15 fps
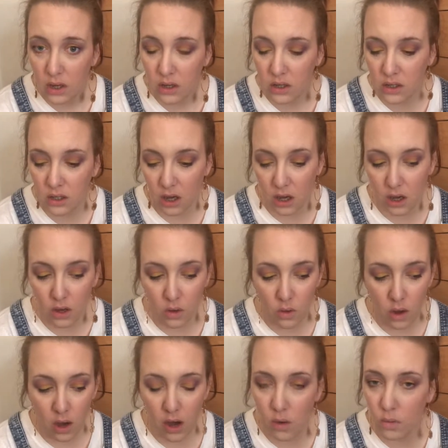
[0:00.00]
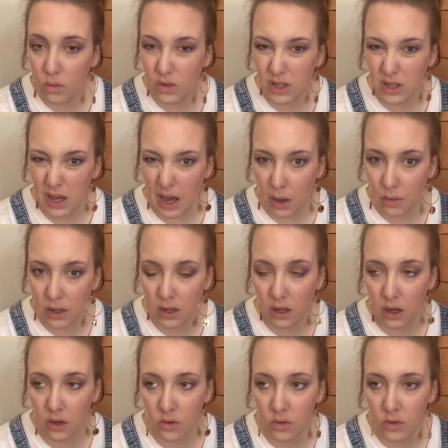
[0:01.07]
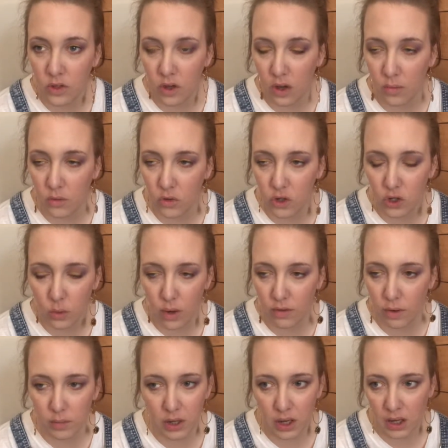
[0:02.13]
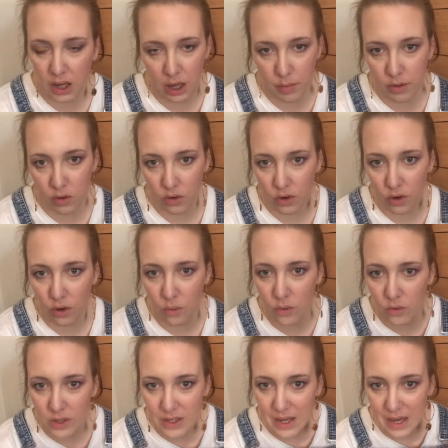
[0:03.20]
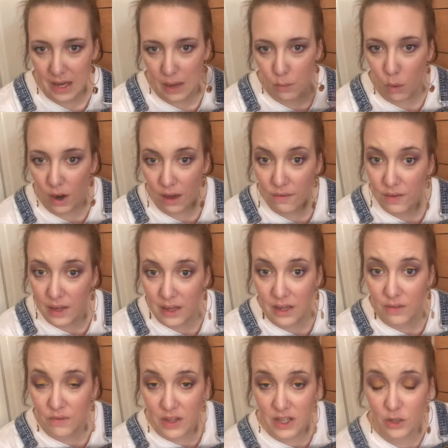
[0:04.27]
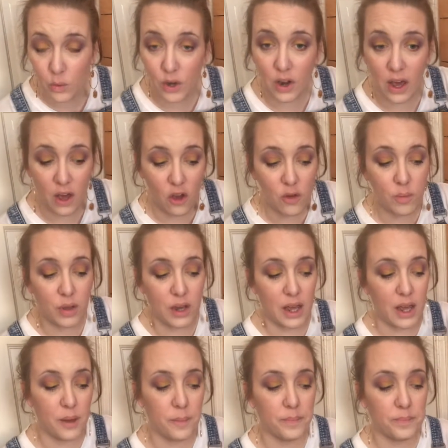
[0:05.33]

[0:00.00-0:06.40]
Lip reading: So I will see how it goes. I'm not sure whether I'm going to keep it or not. We'll see what I think of this when I open it.